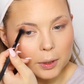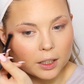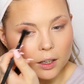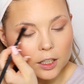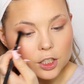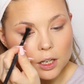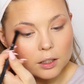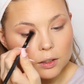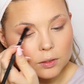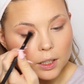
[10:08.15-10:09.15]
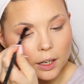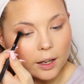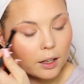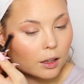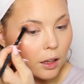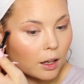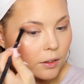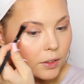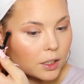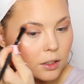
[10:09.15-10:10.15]
pink eyeshadow. Like, I
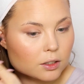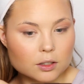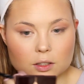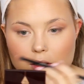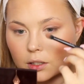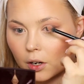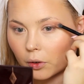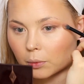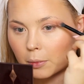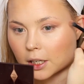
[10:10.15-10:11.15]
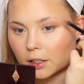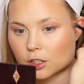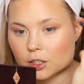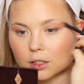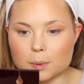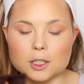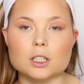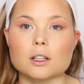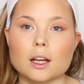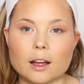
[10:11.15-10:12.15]
love it so much,
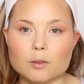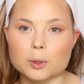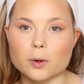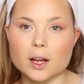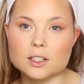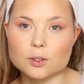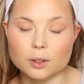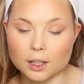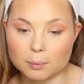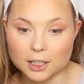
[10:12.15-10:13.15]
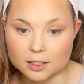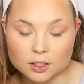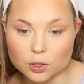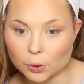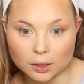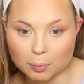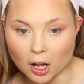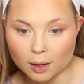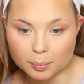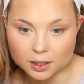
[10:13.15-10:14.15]
especially like I have blue eyes, so it like makes it totally
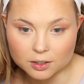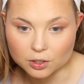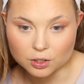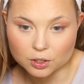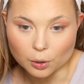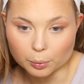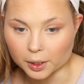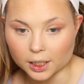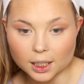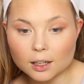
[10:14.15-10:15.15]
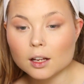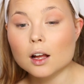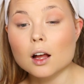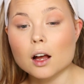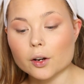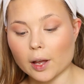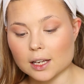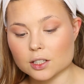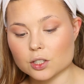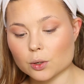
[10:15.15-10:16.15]
pop and it's just so pretty.
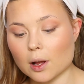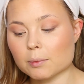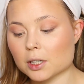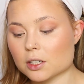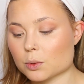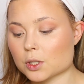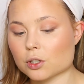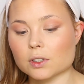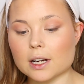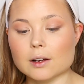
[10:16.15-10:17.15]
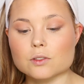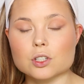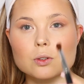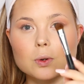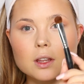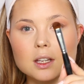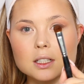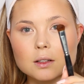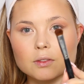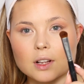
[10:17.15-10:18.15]
Okay, so I'm gonna switch over now to
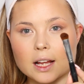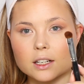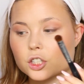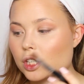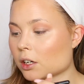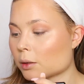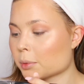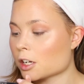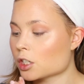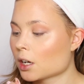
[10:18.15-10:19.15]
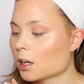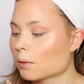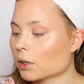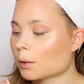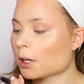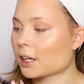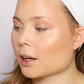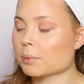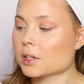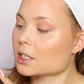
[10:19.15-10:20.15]
this flat shader brush. I'm gonna pick
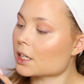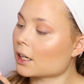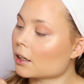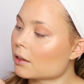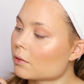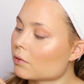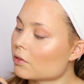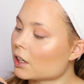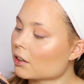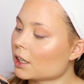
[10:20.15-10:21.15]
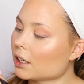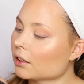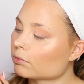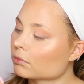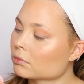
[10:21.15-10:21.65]
up this like very,